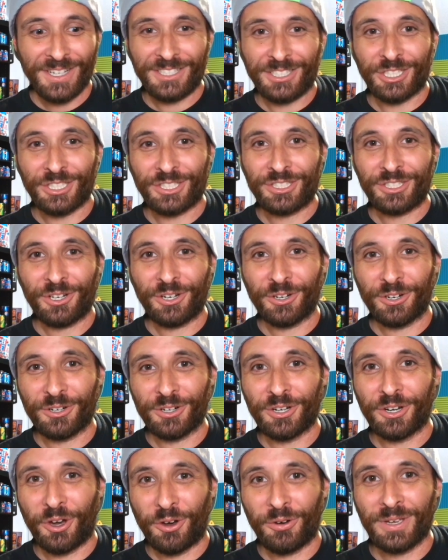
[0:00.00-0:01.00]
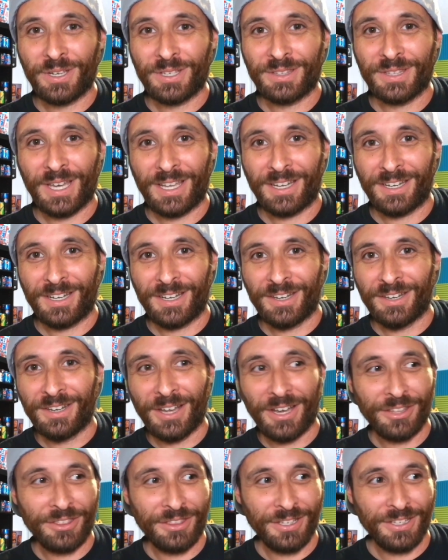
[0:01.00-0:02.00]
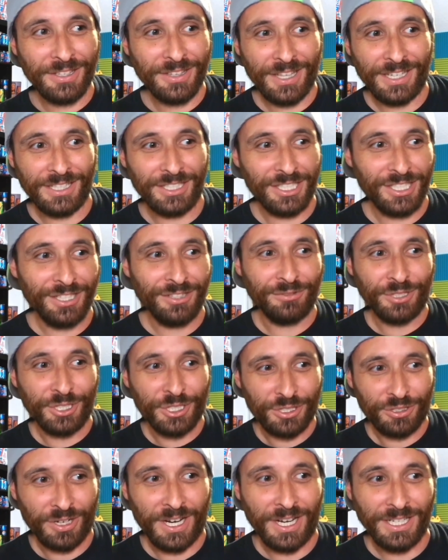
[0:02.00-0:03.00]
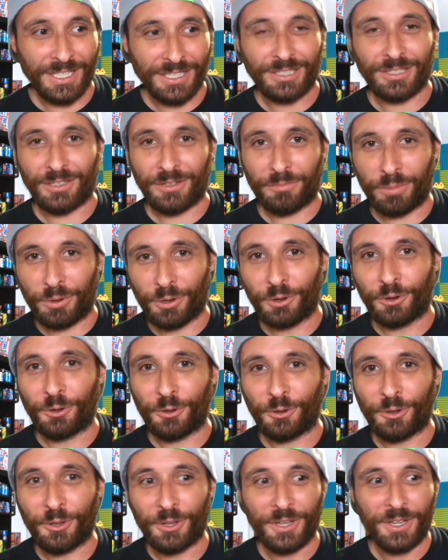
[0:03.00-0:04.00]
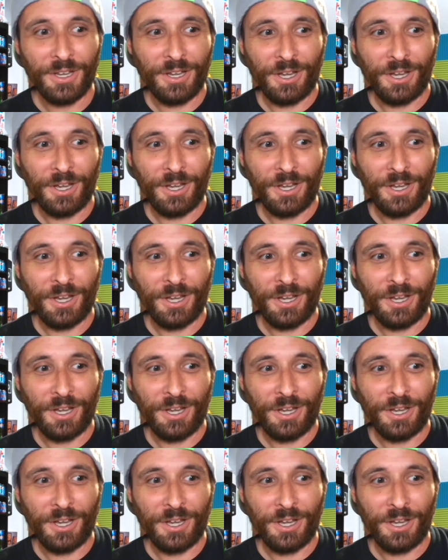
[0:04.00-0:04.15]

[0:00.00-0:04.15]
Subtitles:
Just her knowing that nothing that she was trying to pull